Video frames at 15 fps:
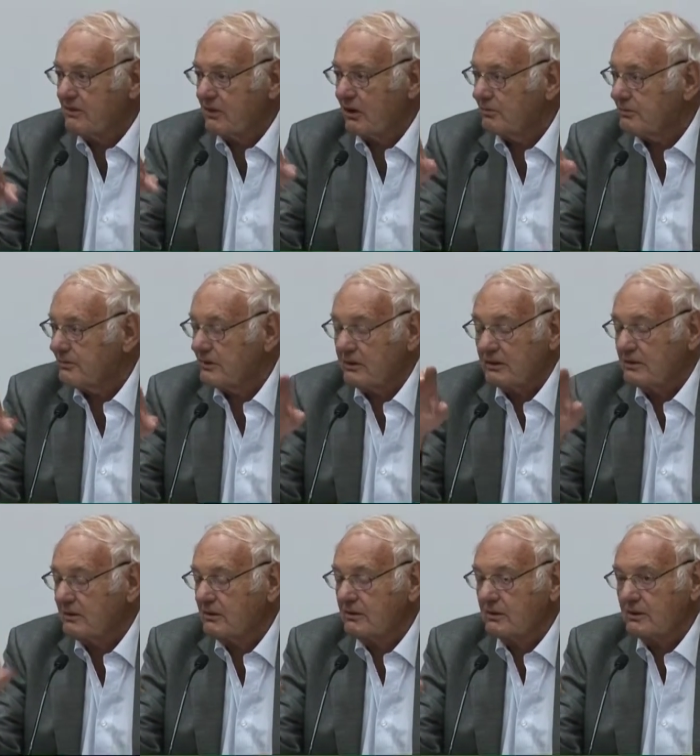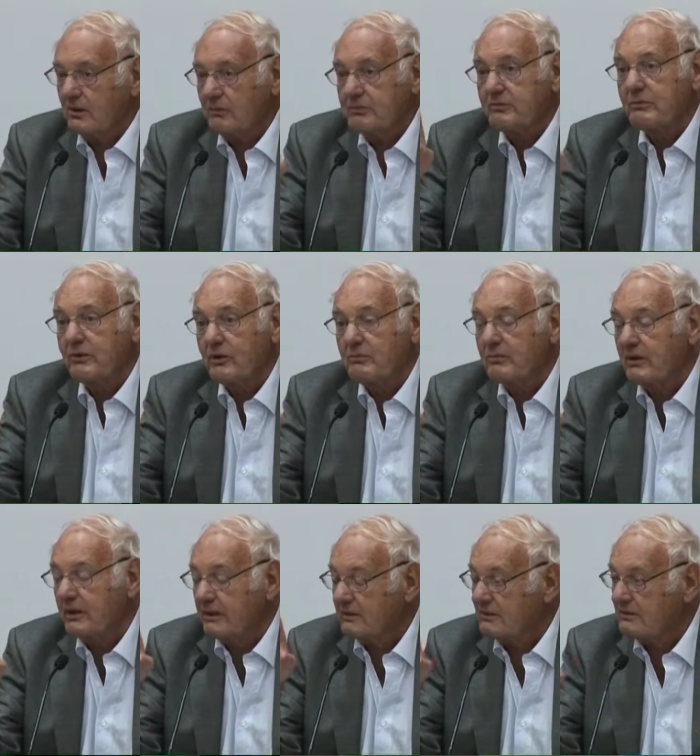Hobbs, eh, Hobsbawm
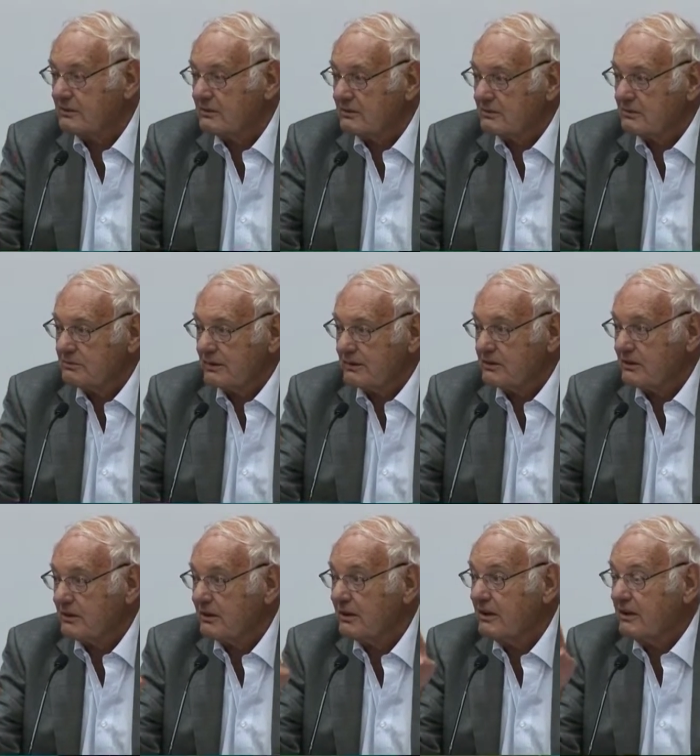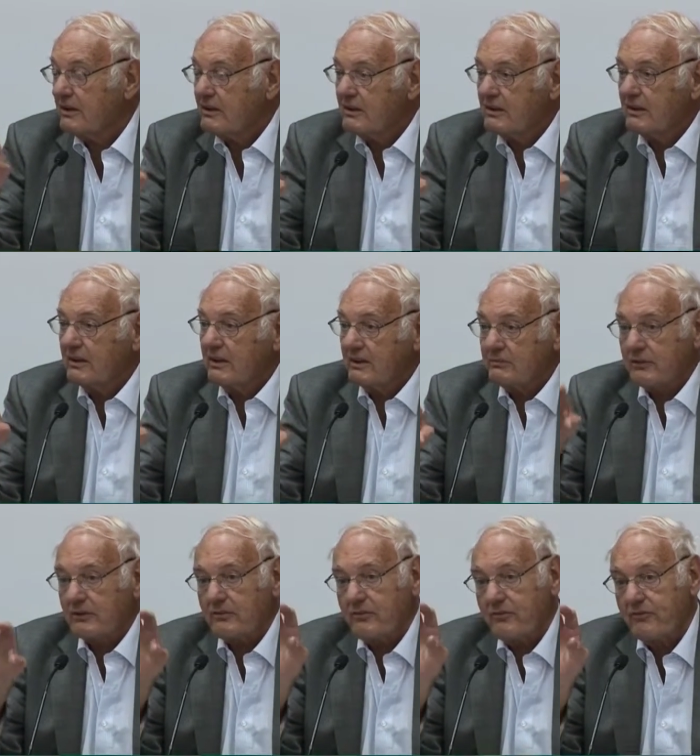and especially eh,
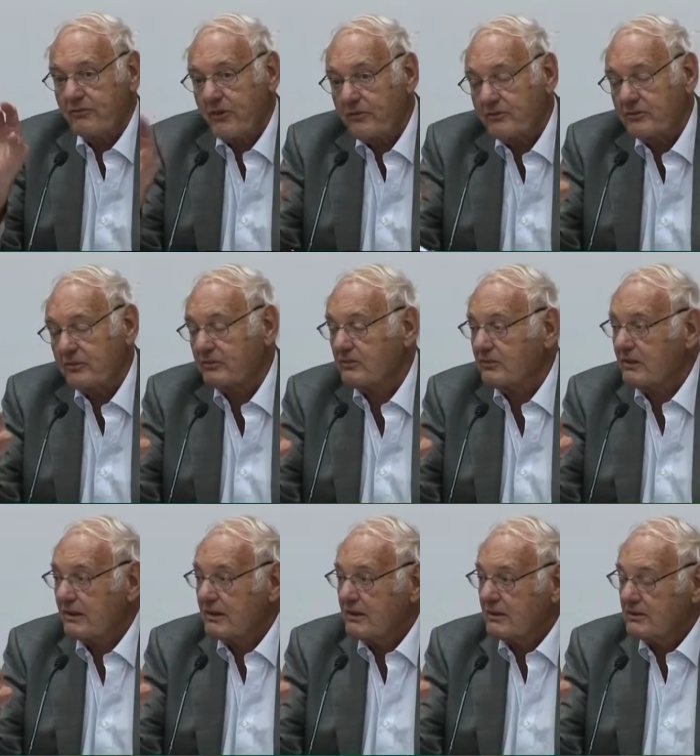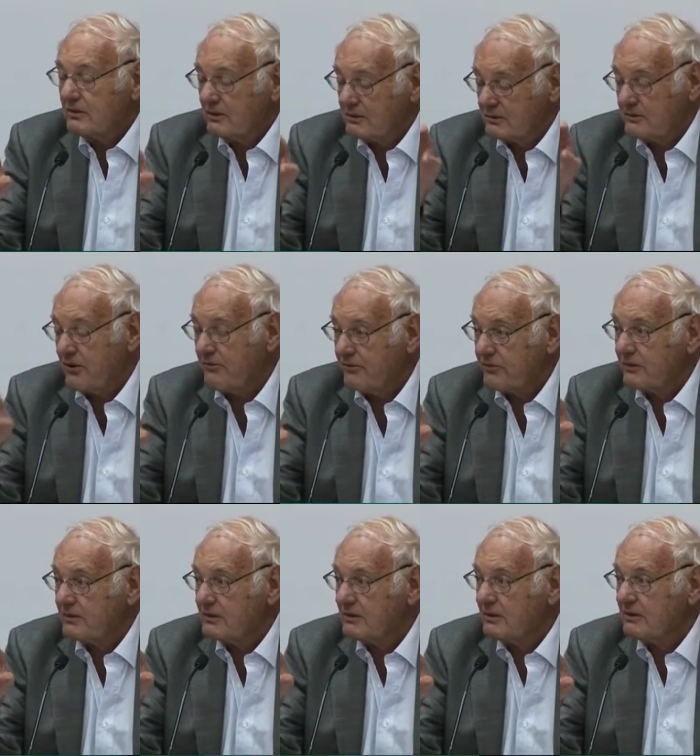Edward Thompson's,
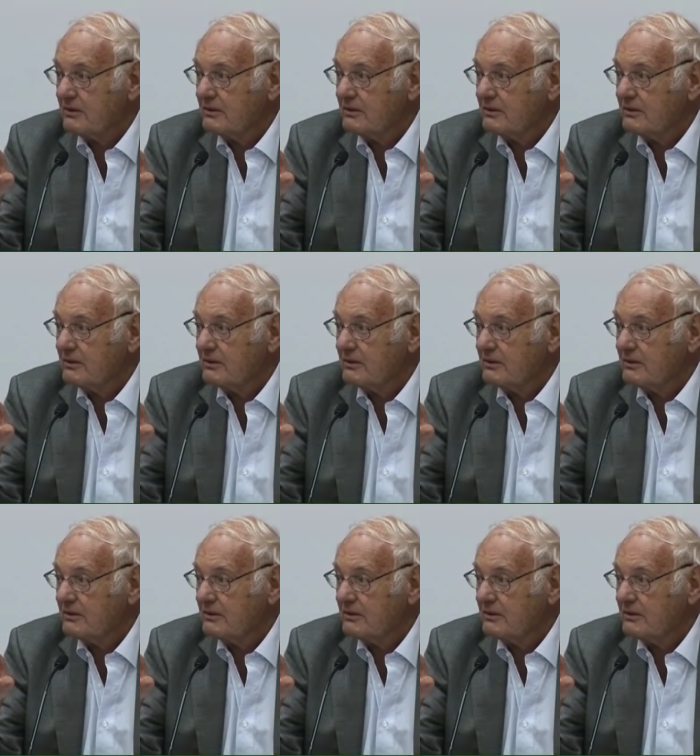Thompson